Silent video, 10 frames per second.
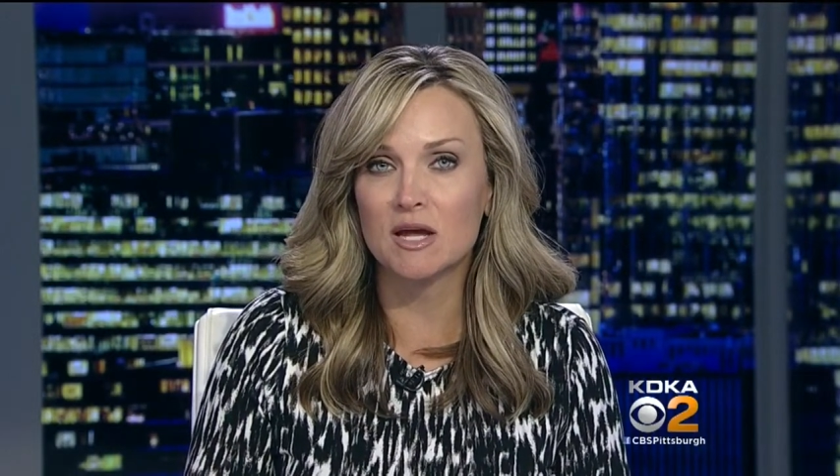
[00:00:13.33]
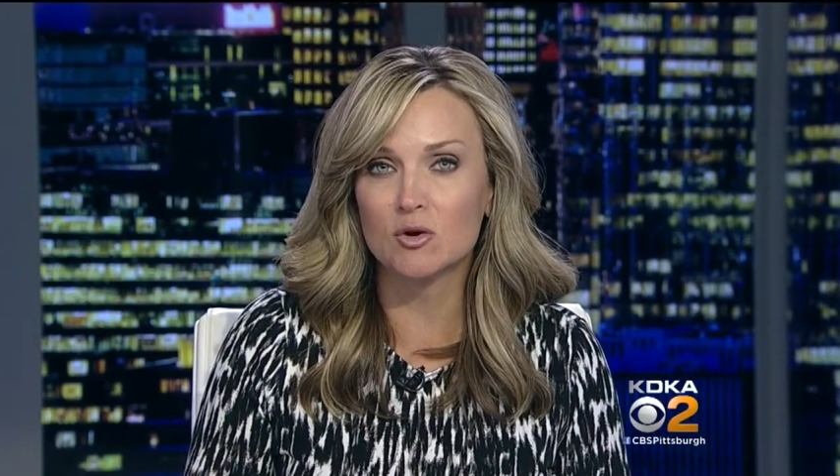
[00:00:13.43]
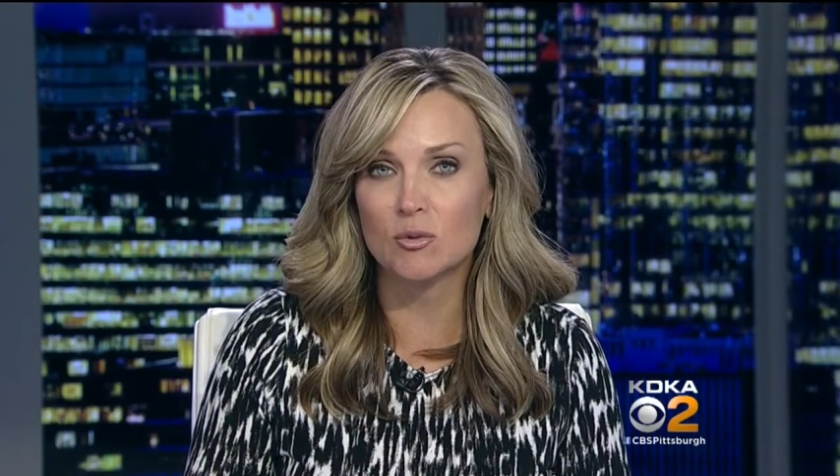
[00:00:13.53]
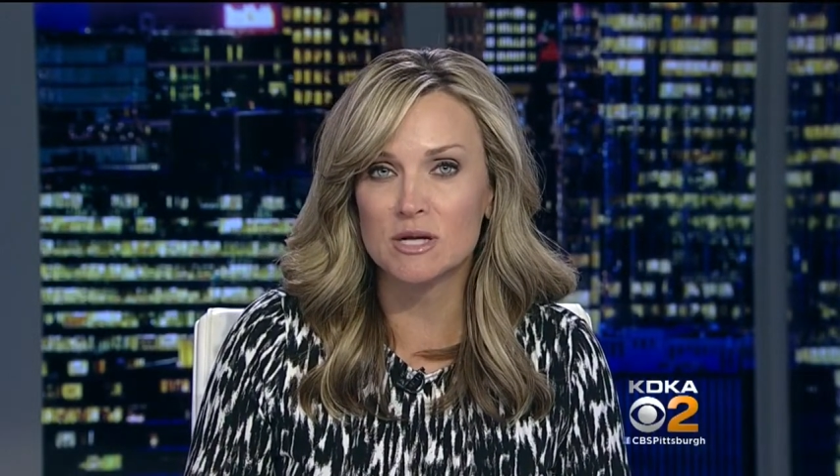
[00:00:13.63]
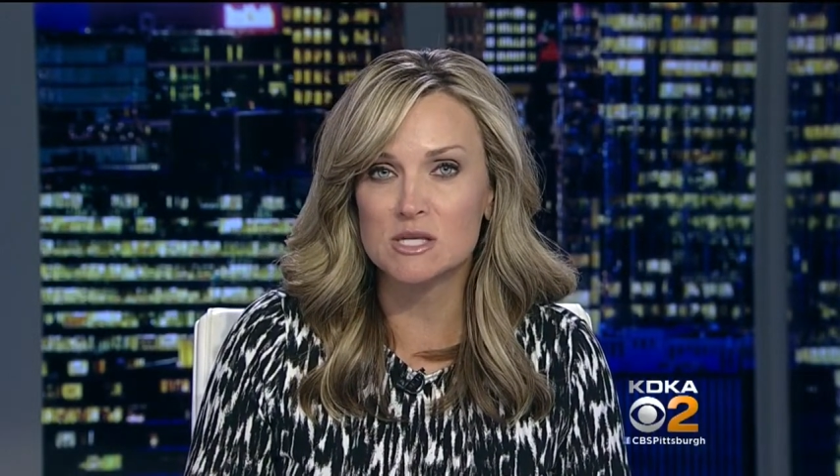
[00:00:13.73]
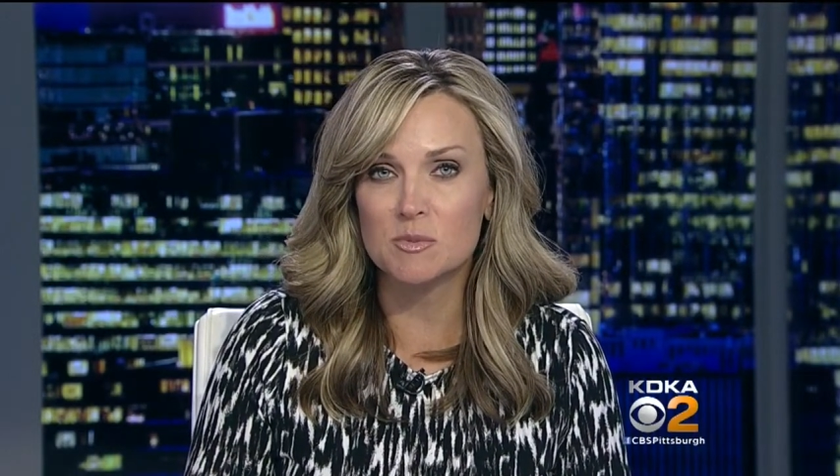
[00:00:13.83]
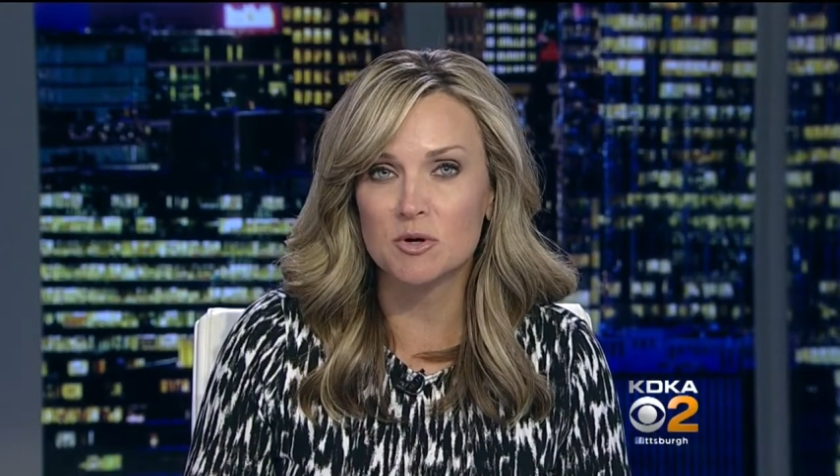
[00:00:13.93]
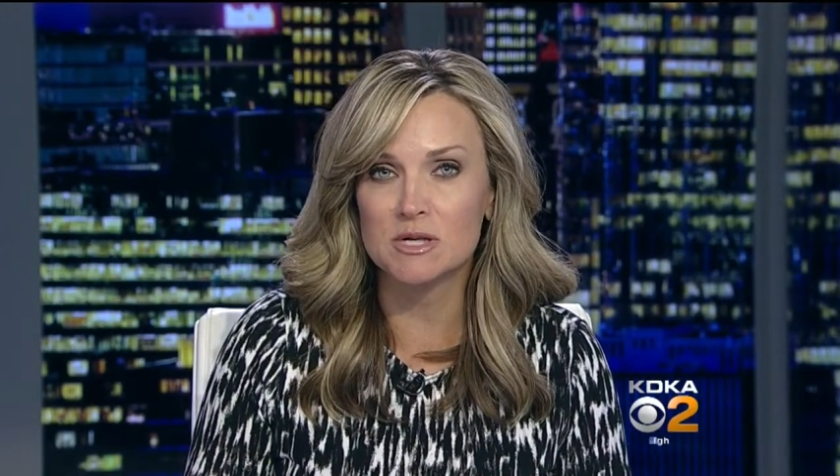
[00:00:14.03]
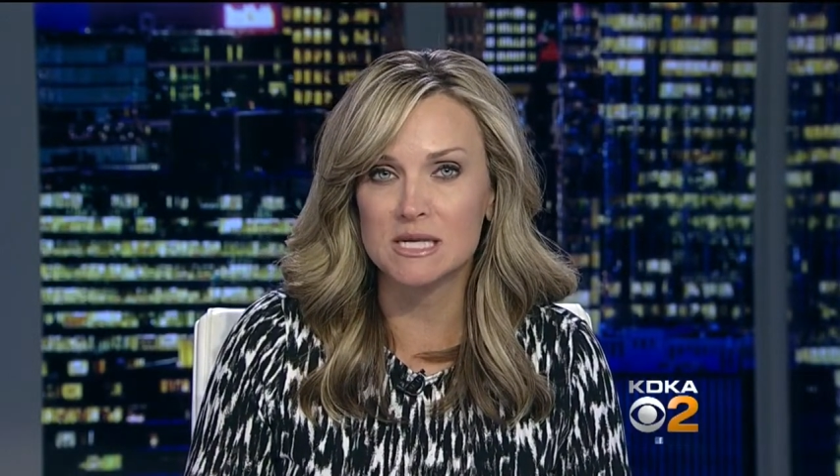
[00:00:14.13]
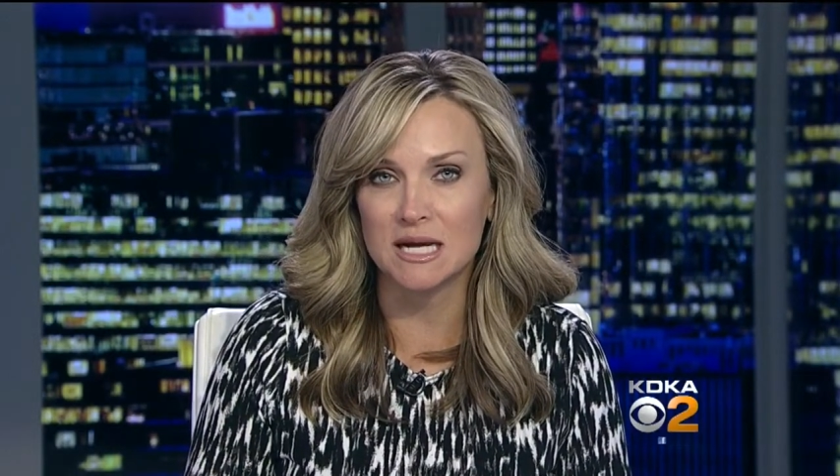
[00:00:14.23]
and
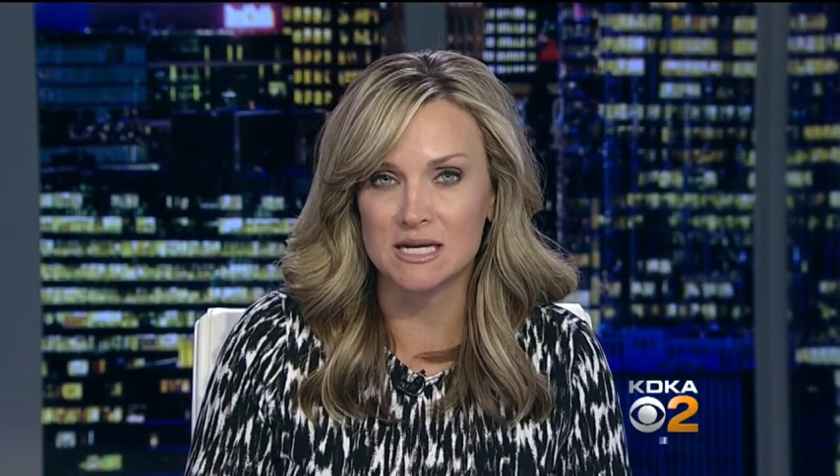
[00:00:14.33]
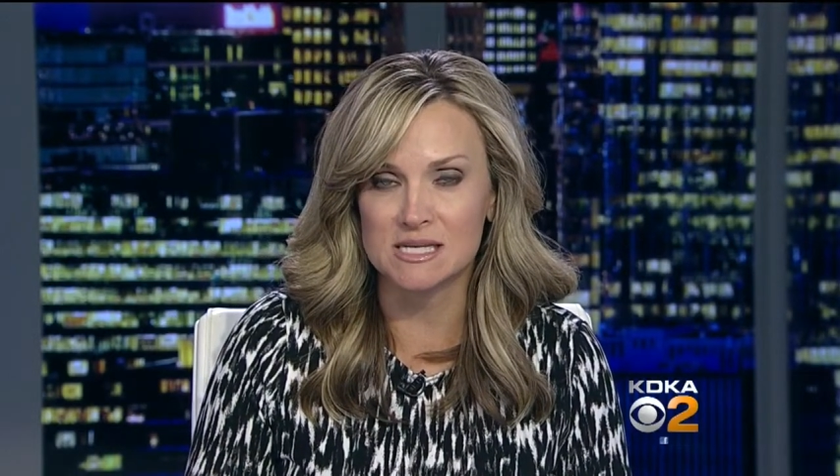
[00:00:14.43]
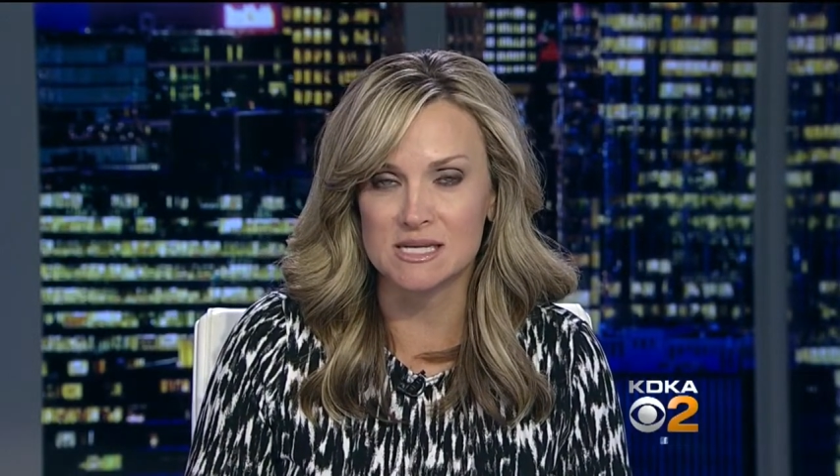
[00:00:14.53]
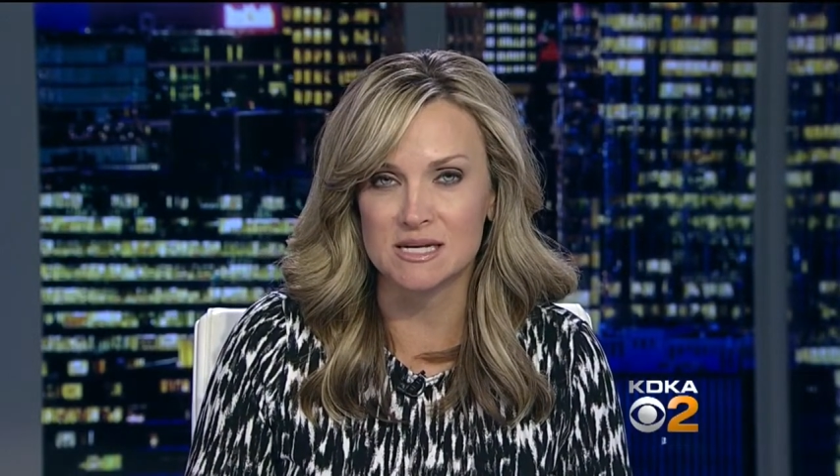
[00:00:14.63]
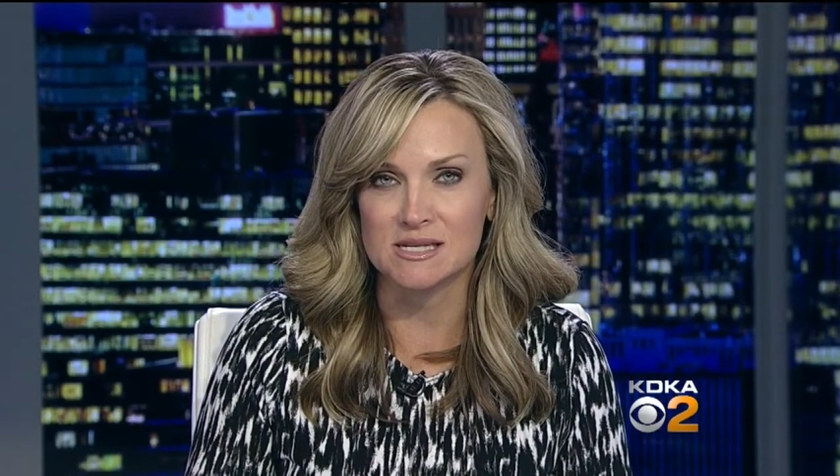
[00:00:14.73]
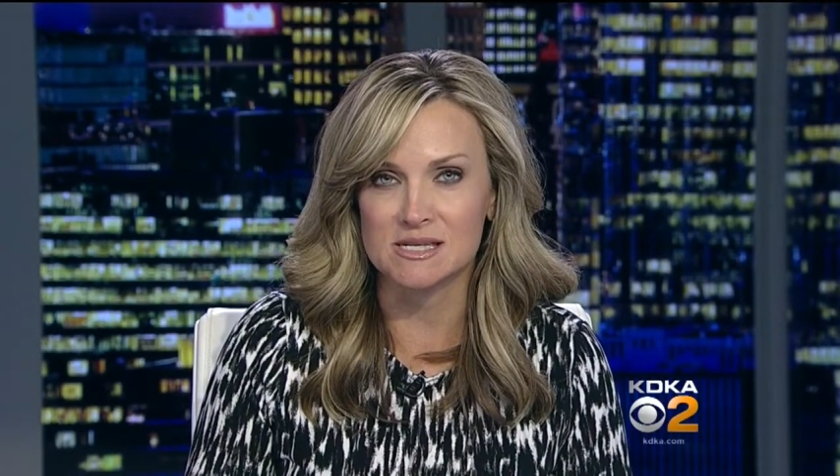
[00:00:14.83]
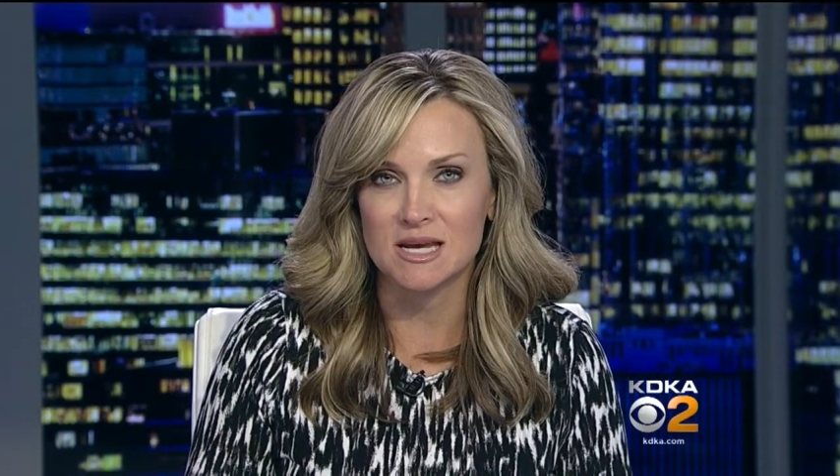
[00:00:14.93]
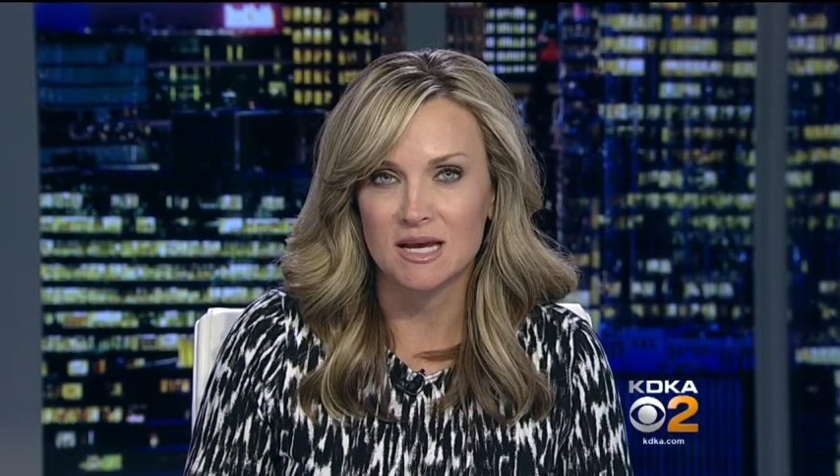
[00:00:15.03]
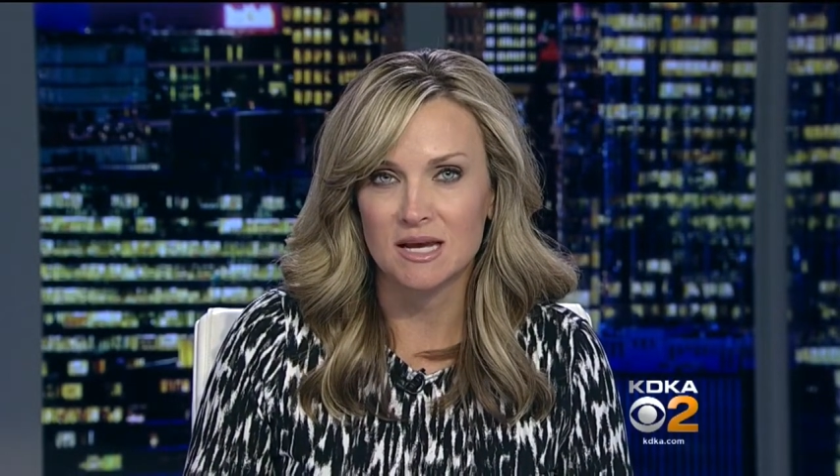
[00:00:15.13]
Greensburg dioceses.